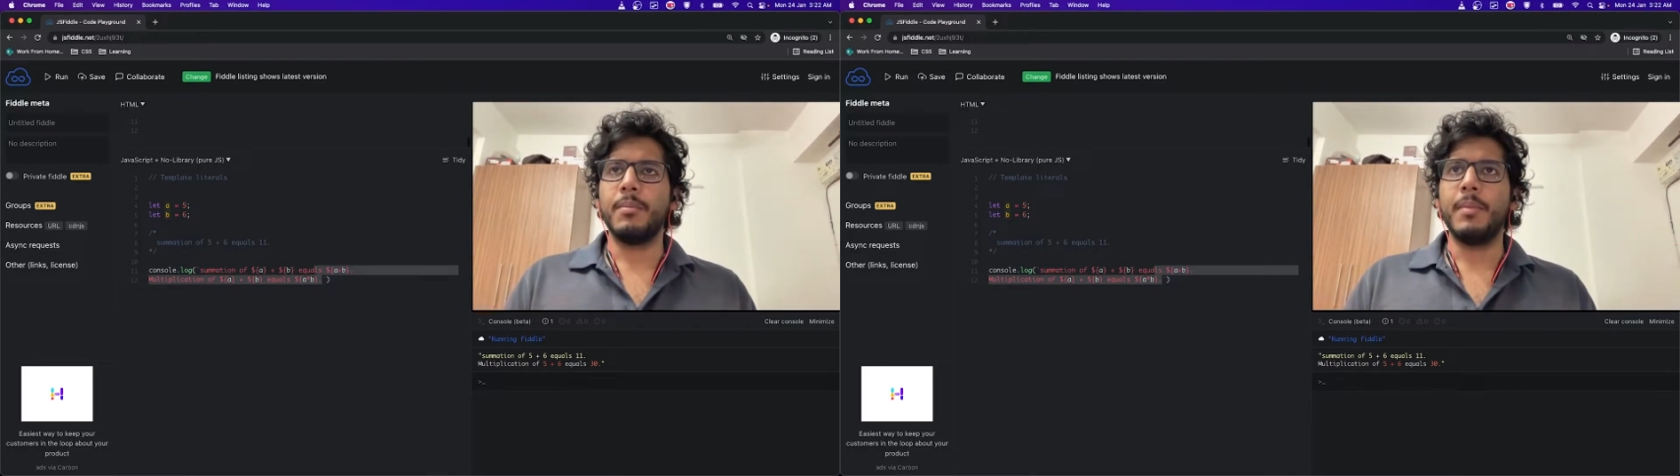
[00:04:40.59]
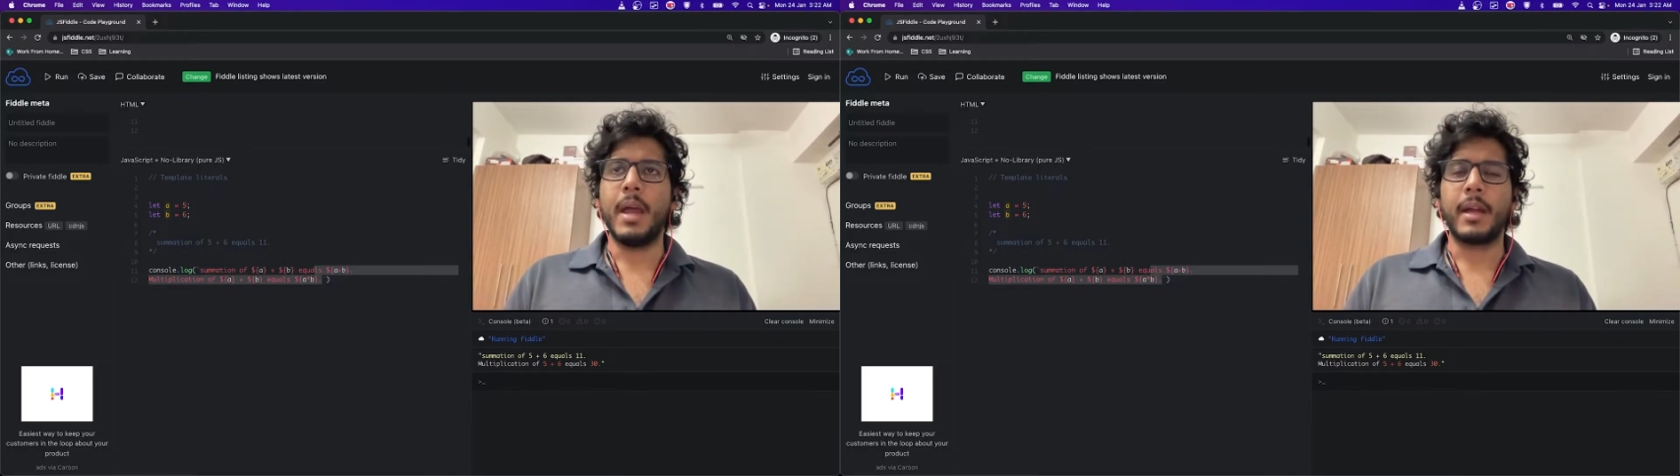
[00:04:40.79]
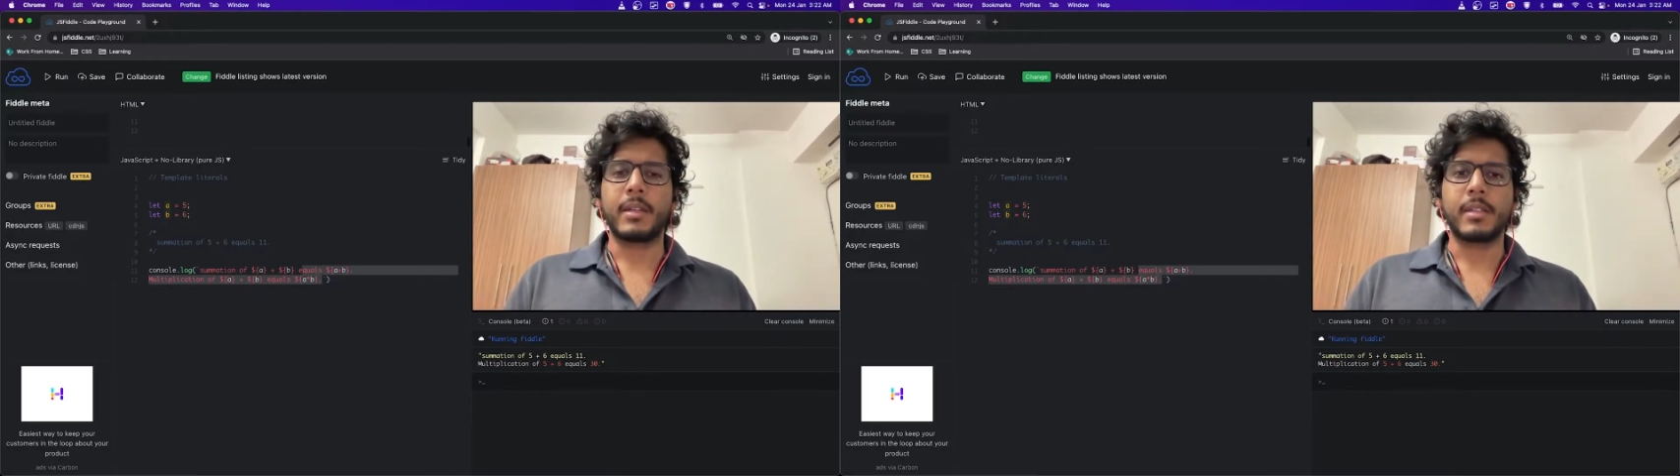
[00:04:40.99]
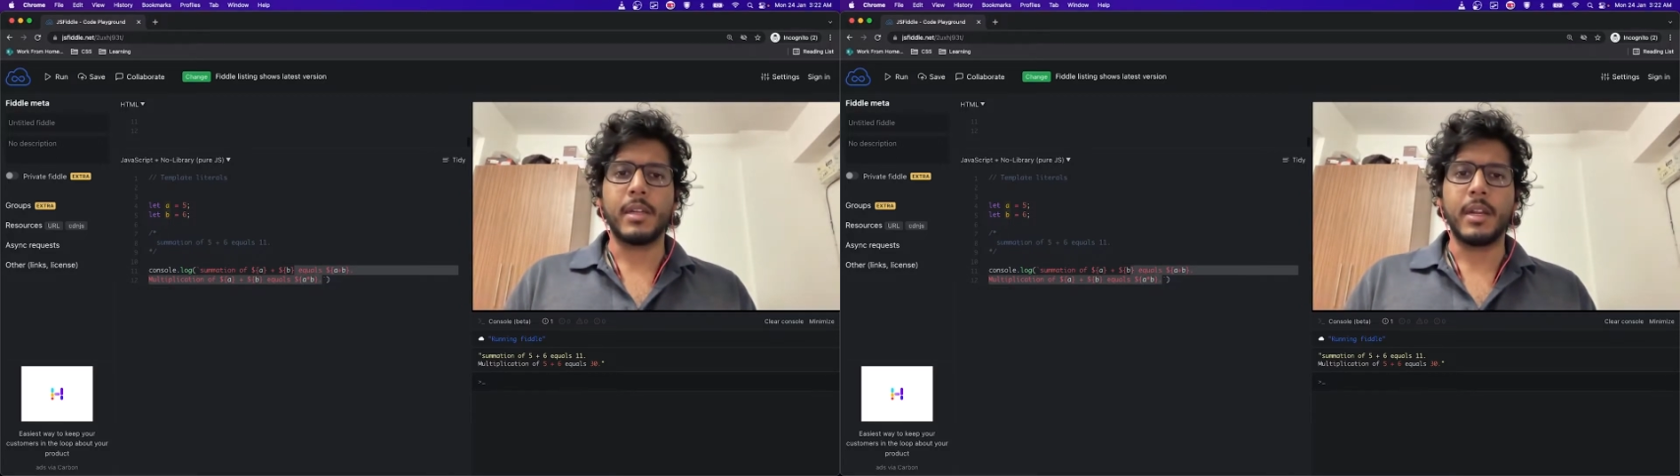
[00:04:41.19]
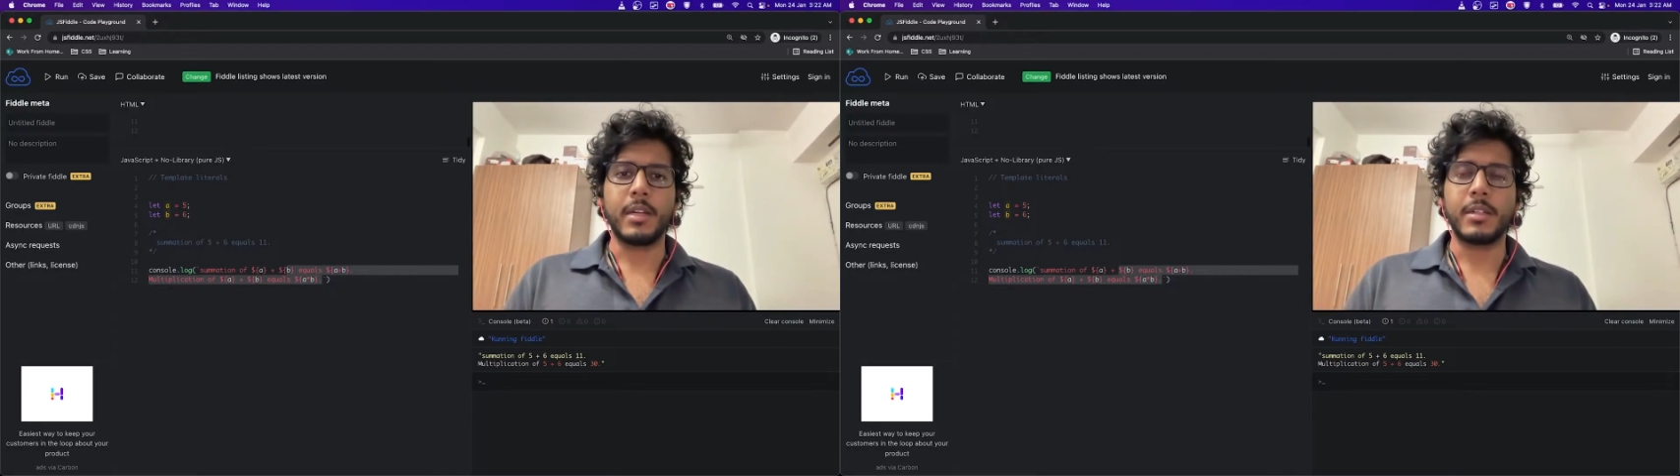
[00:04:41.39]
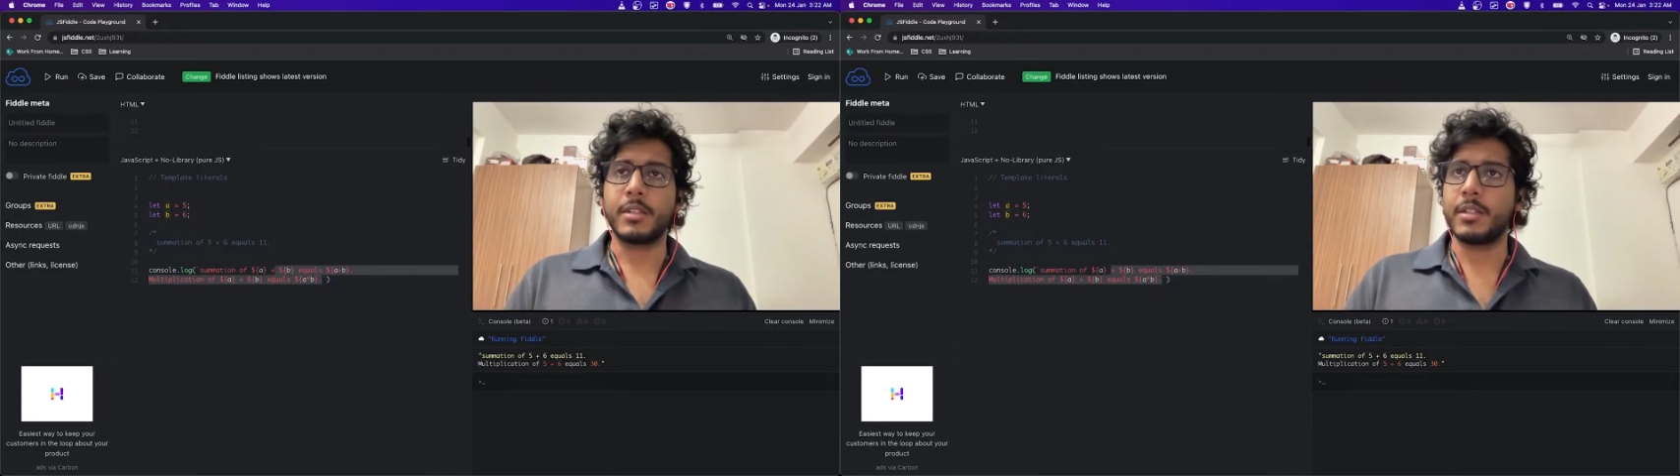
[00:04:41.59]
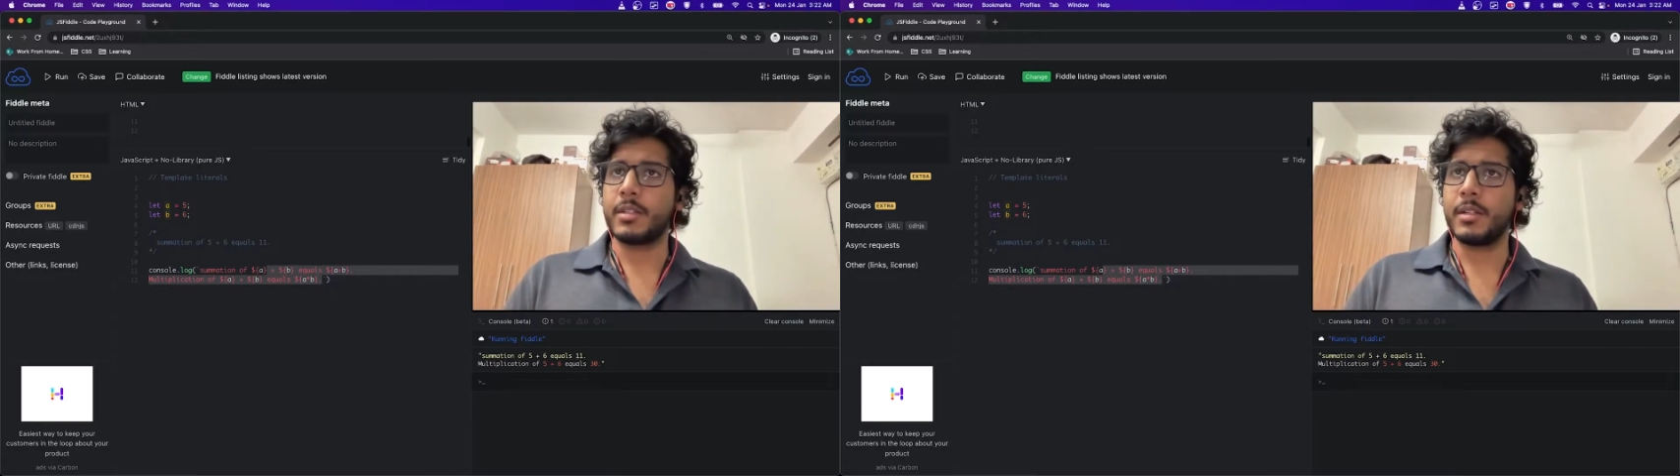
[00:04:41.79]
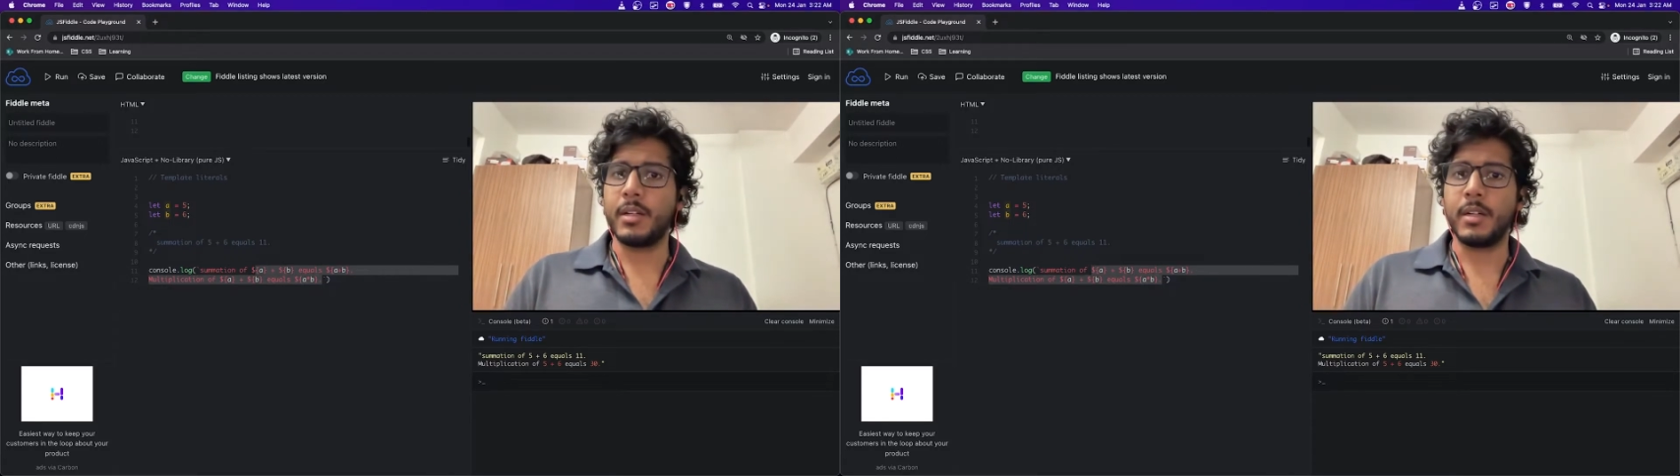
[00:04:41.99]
backslash